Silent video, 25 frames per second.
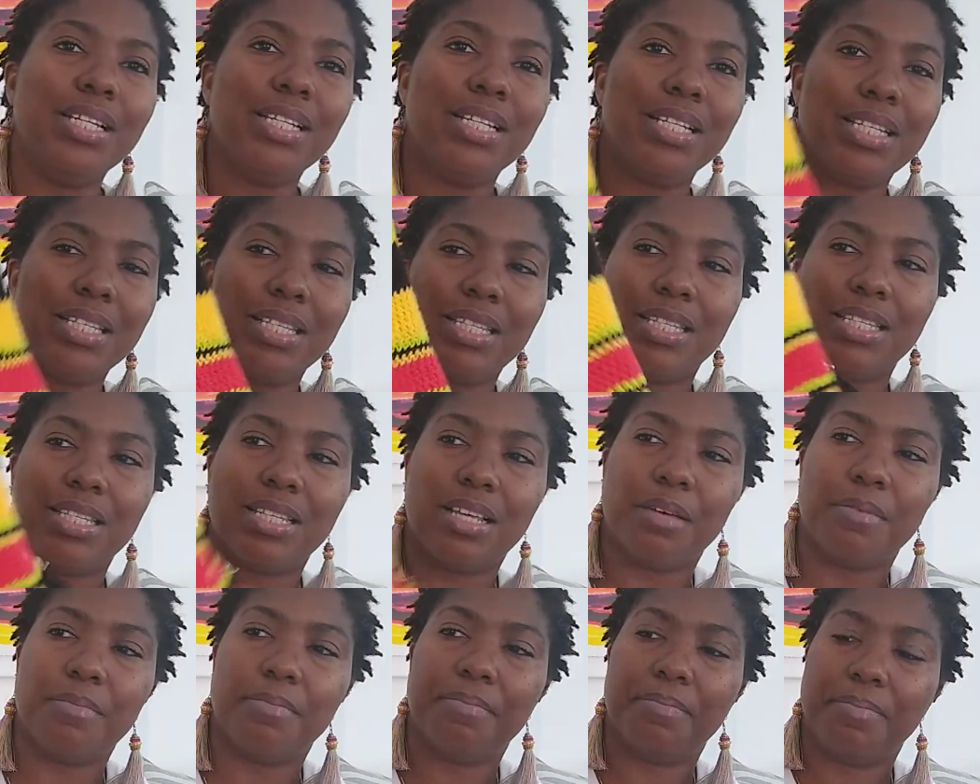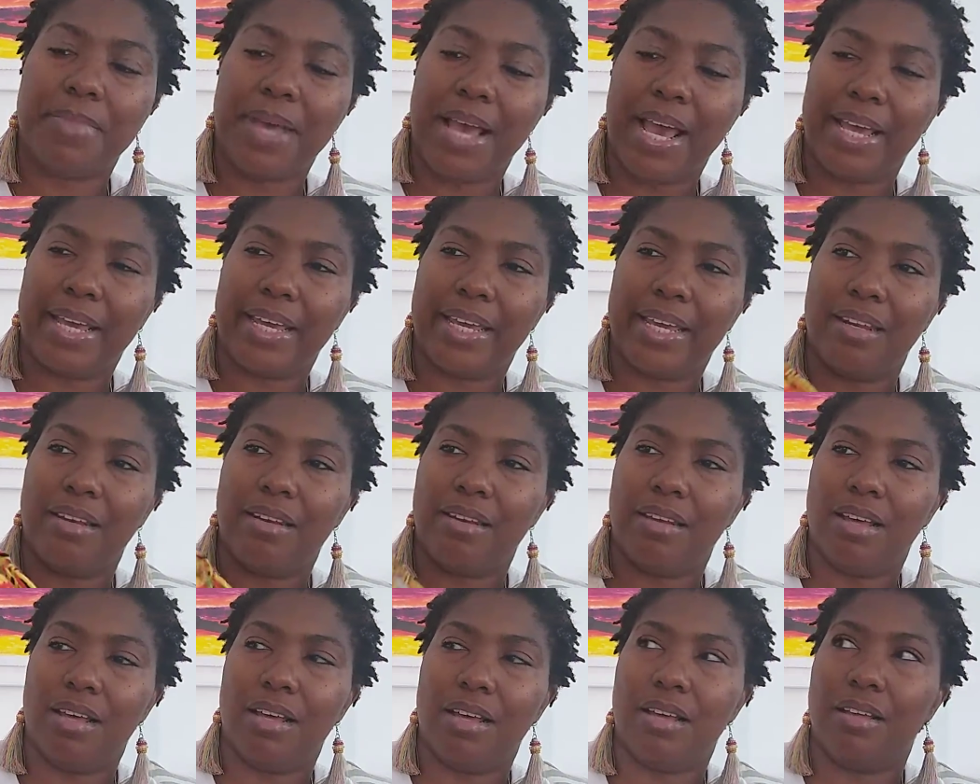This is a bag
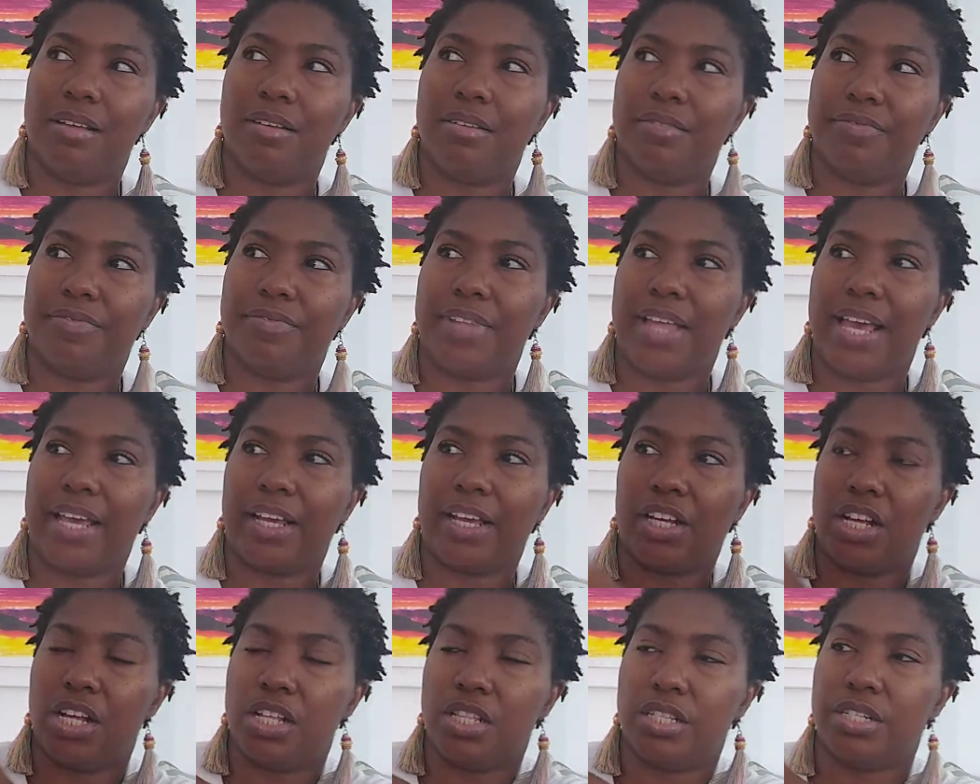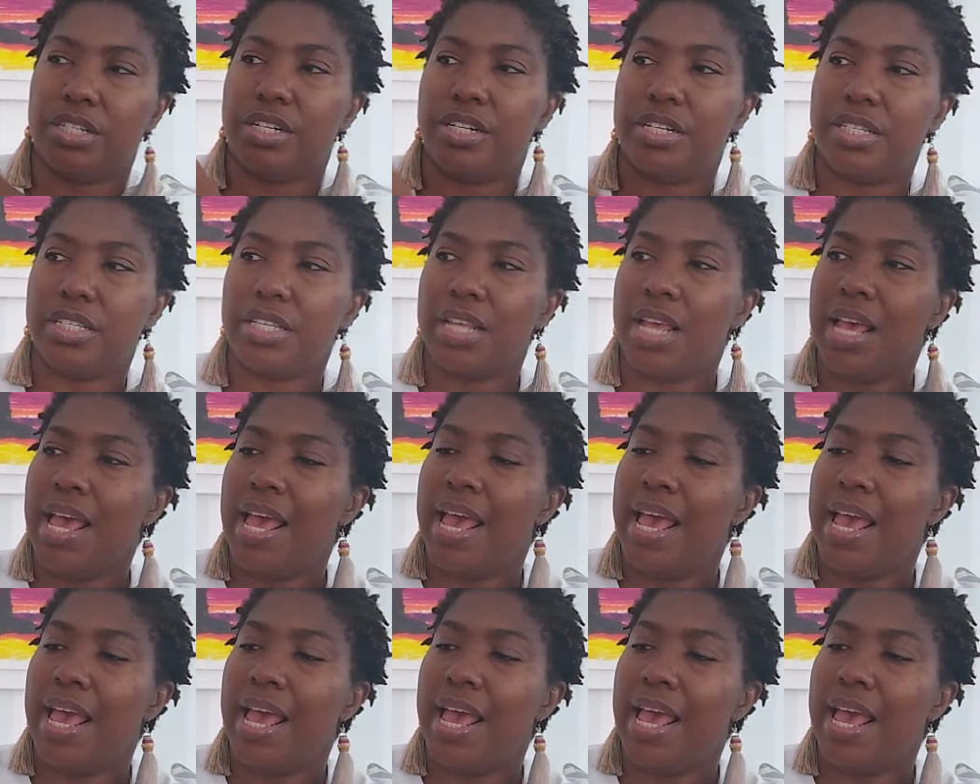in the flag colors,